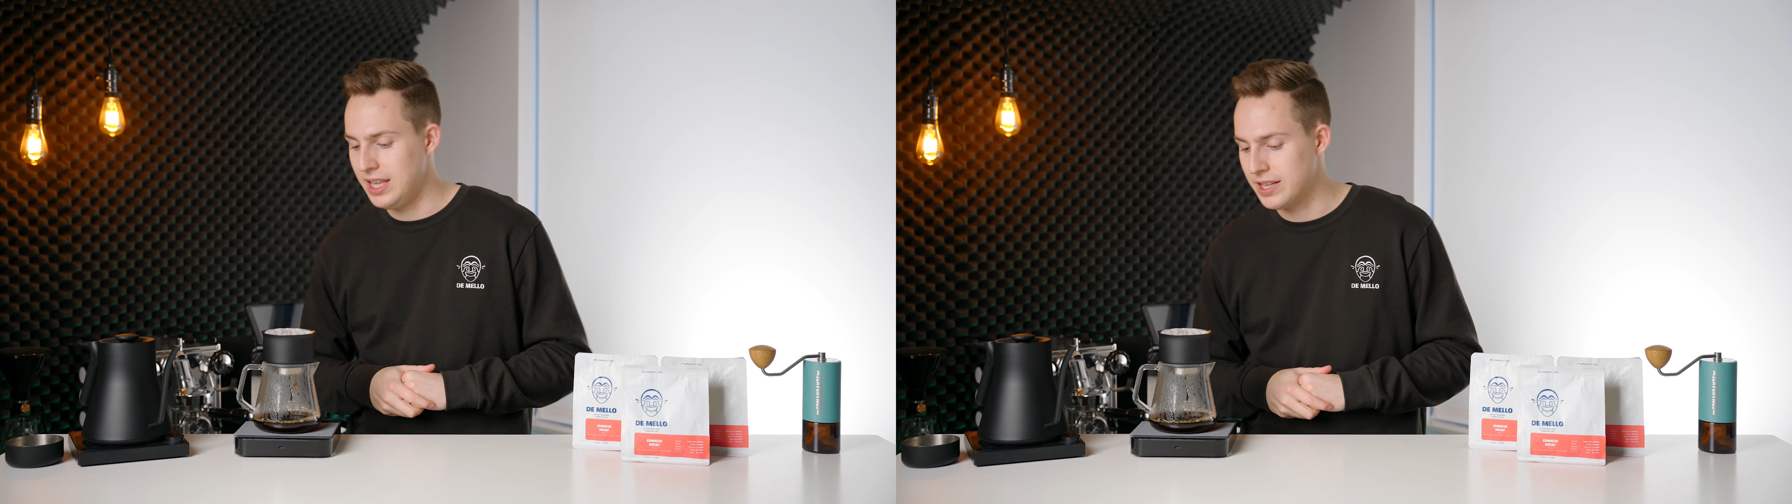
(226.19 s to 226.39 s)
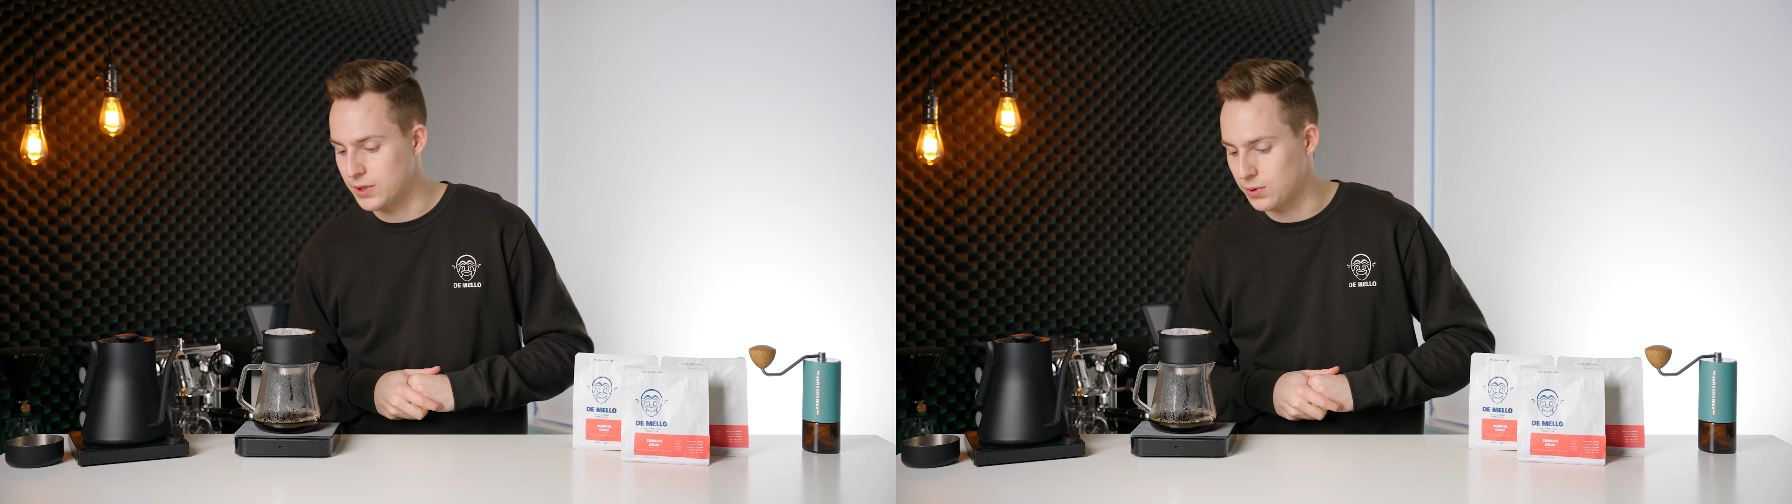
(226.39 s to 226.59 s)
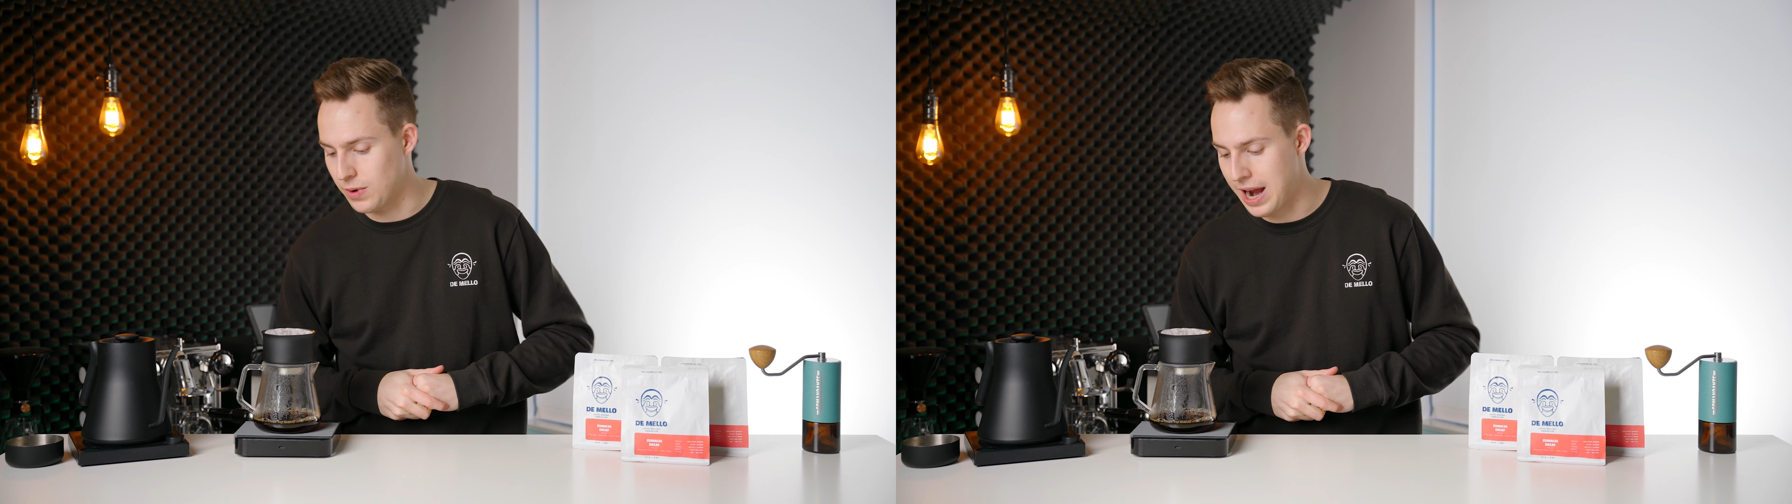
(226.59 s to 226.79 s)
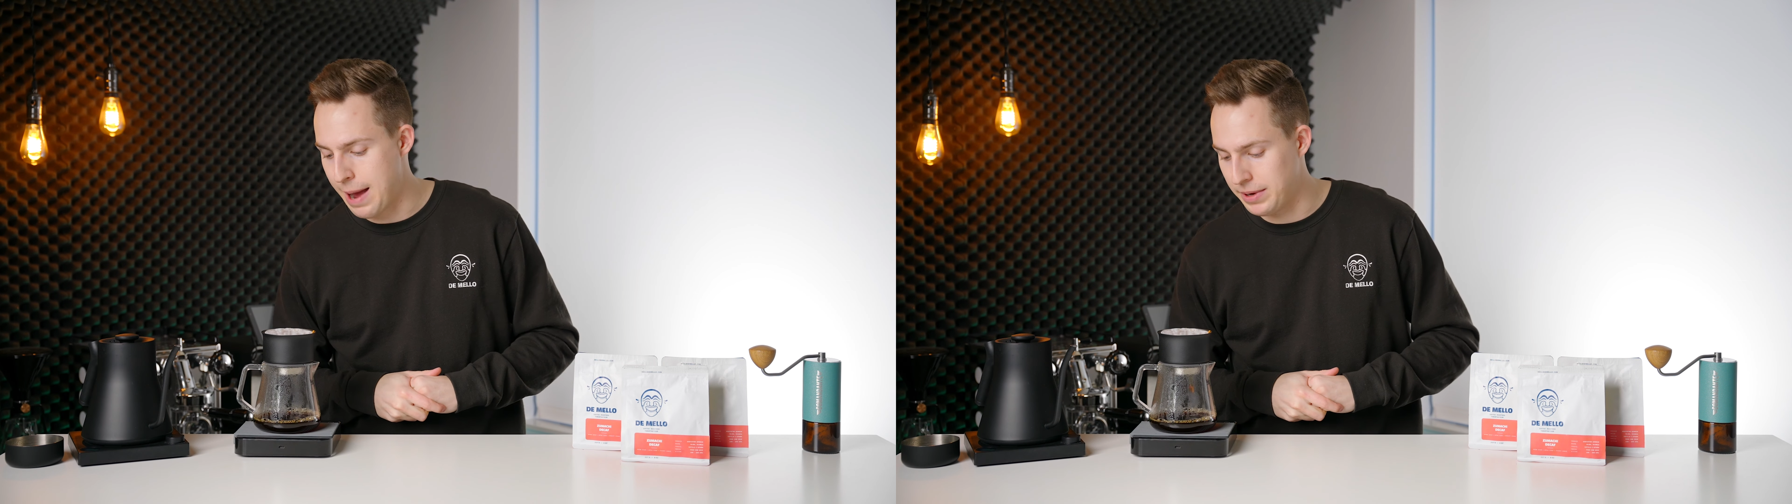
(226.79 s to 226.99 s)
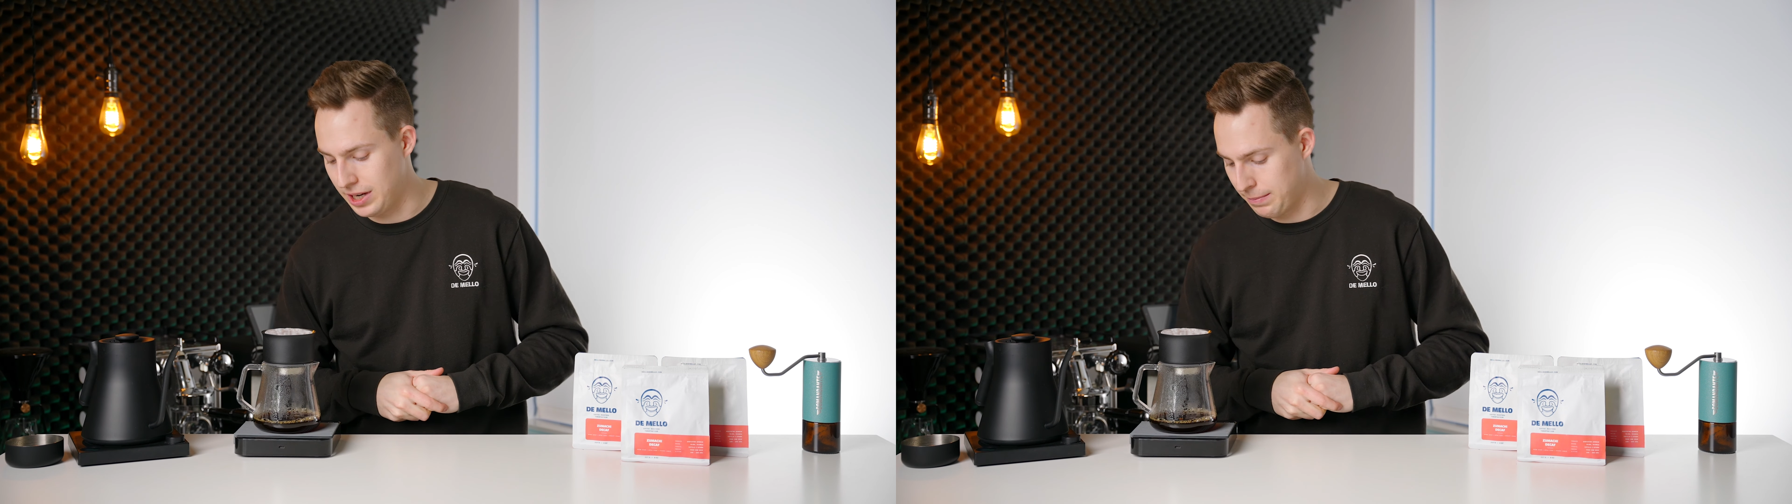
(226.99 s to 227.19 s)
this is
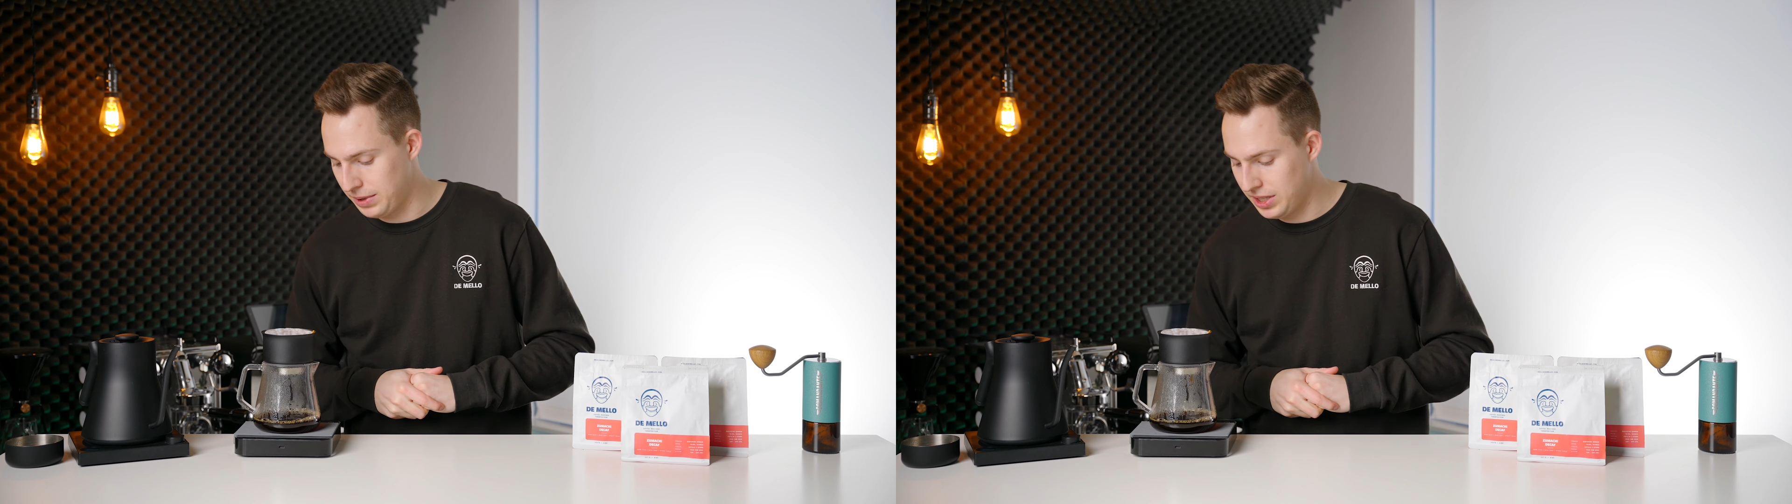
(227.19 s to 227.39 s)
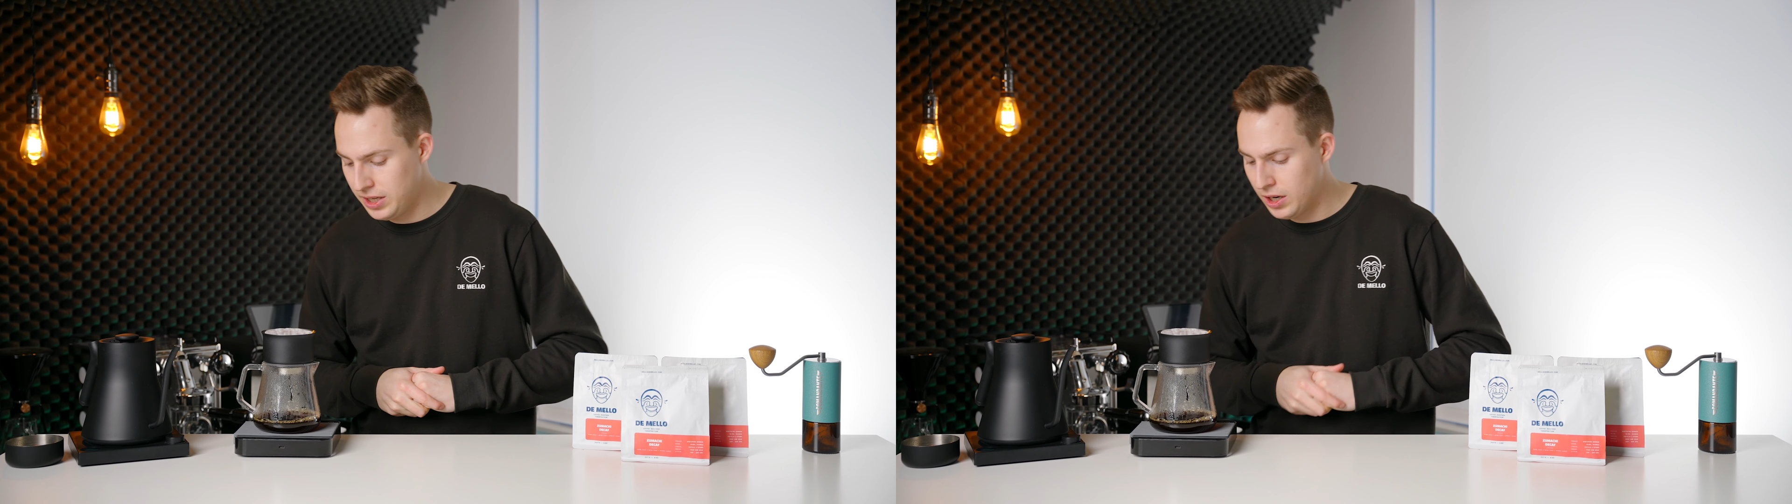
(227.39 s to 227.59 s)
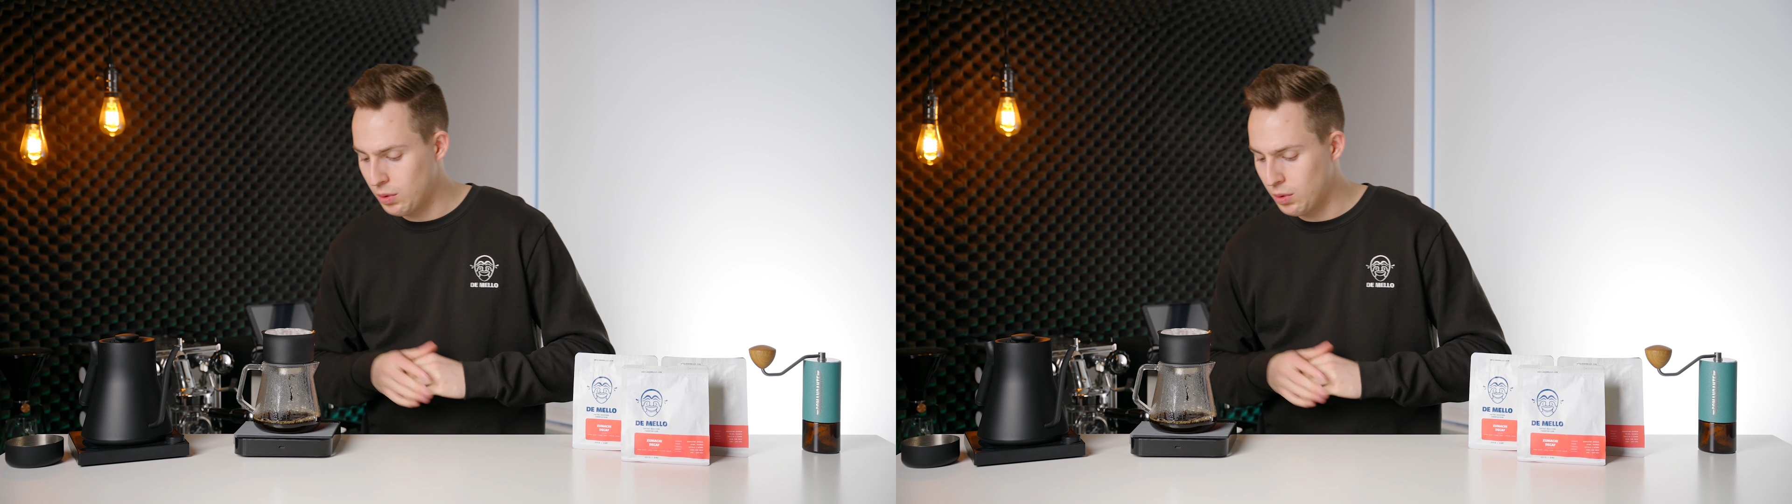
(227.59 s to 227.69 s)
wrapping up here.